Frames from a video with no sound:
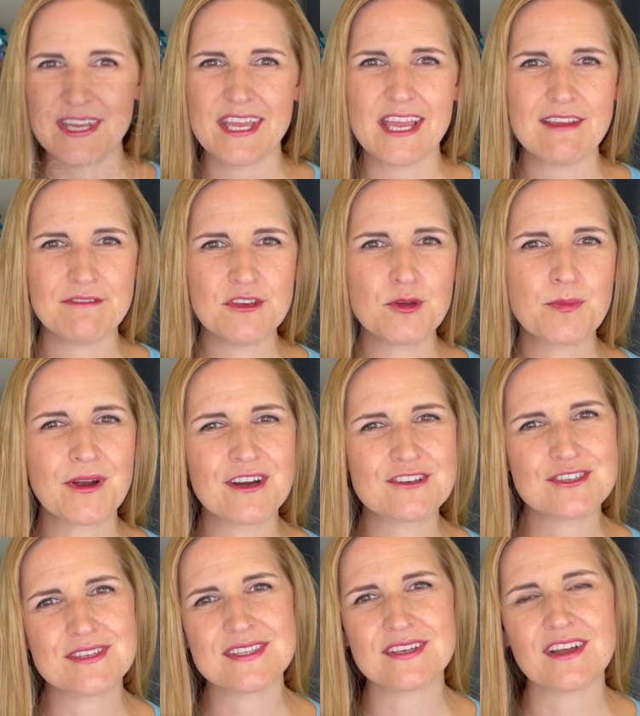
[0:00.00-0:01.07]
If you
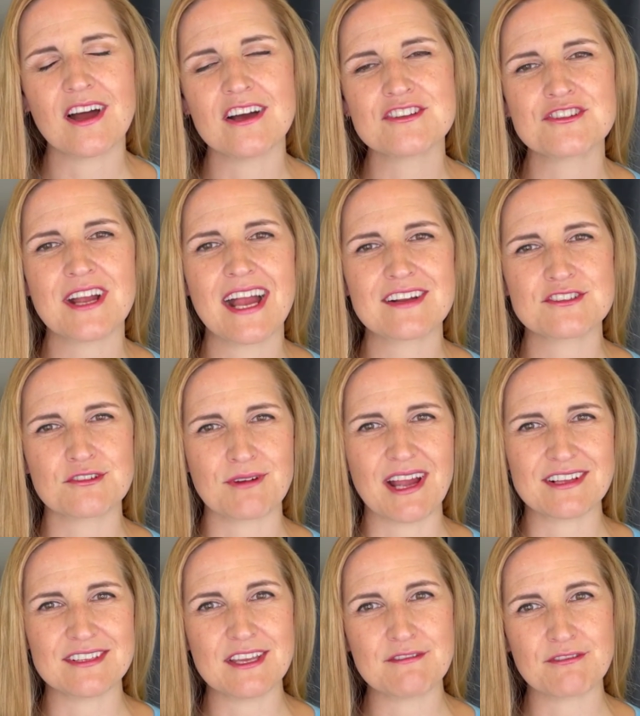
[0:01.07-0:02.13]
purchase a contract
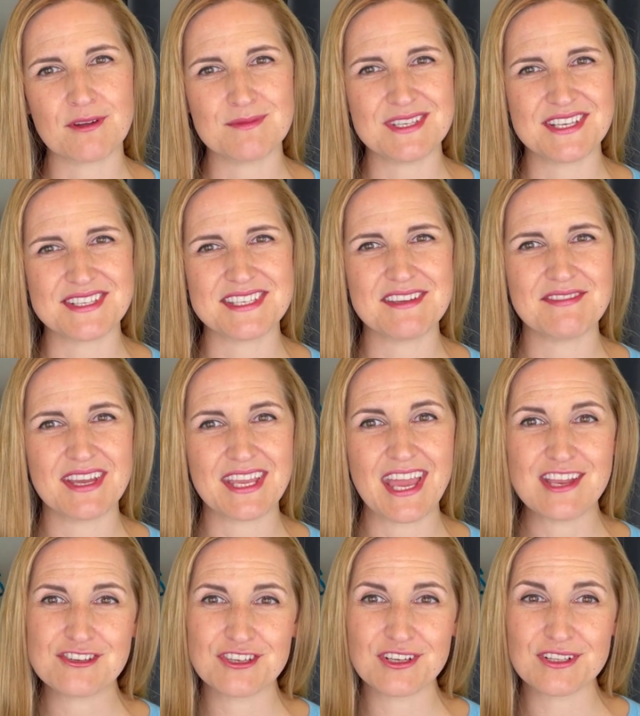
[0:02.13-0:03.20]
directly from Disney
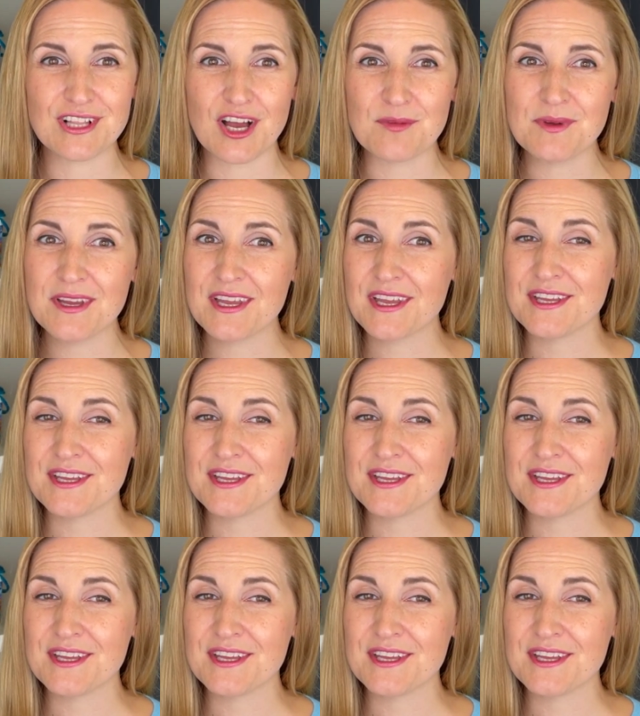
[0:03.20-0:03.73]
Vacation Club,